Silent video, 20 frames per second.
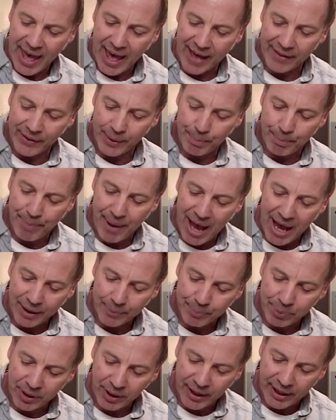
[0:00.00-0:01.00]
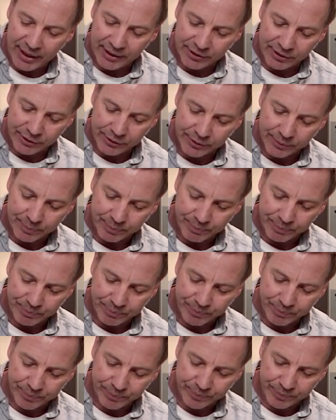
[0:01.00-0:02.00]
And the back plates
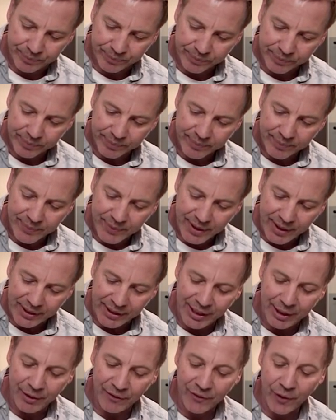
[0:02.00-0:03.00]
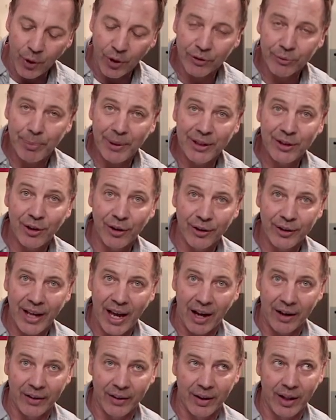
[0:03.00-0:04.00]
need, of course, be turned
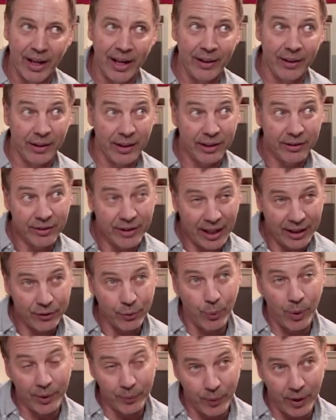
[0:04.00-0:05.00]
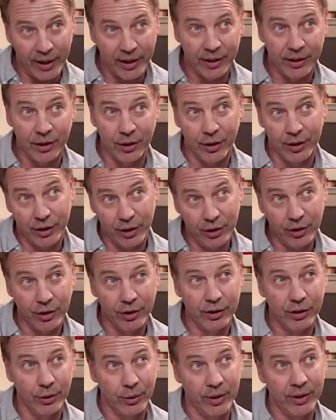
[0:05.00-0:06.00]
down in the light, at least that's one way to do it. You
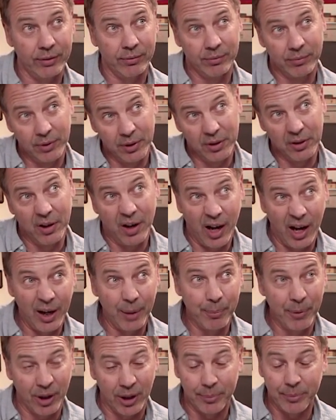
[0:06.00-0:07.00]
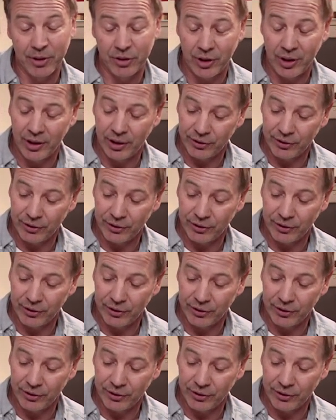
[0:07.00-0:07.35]
could do it on a milling machine.